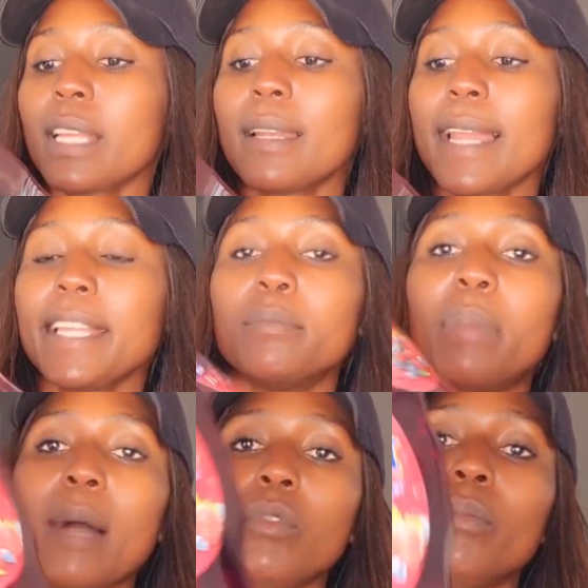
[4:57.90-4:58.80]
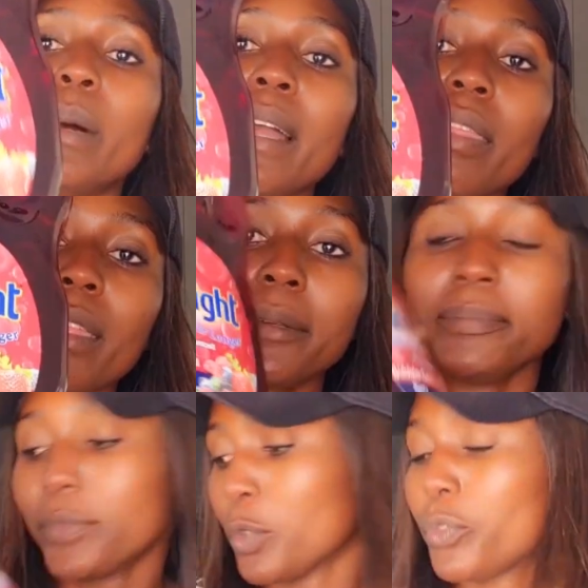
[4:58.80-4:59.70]
sunlight bubble bath
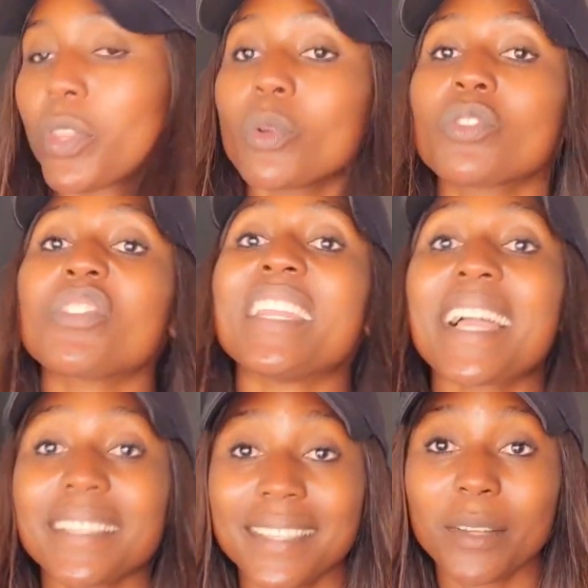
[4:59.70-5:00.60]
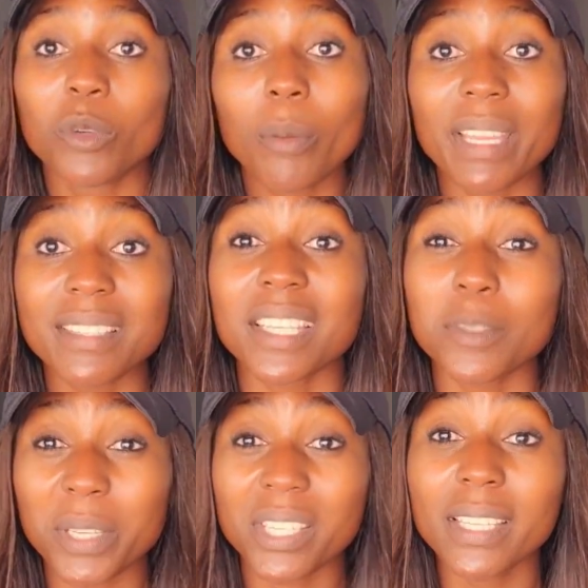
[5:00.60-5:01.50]
for those relaxing moments,
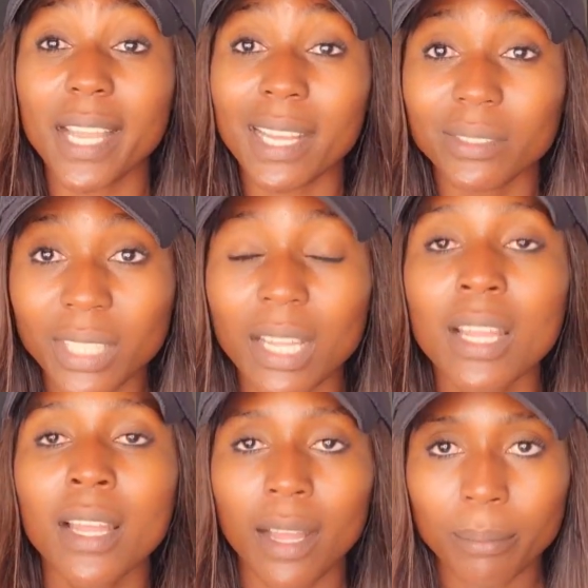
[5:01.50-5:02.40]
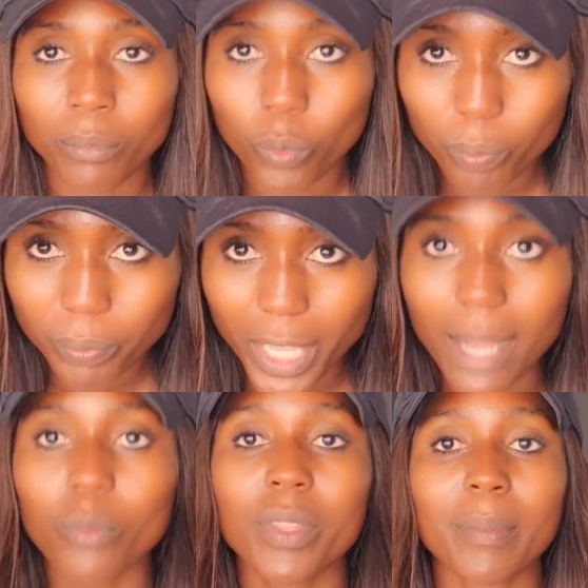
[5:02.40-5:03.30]
especially after I'm
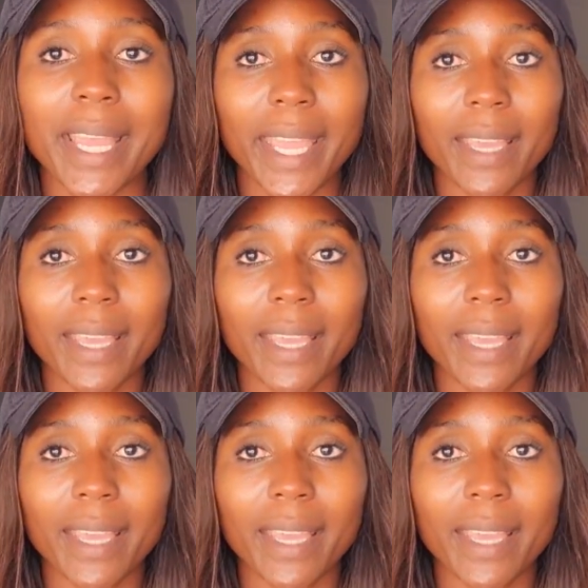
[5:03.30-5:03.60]
done with my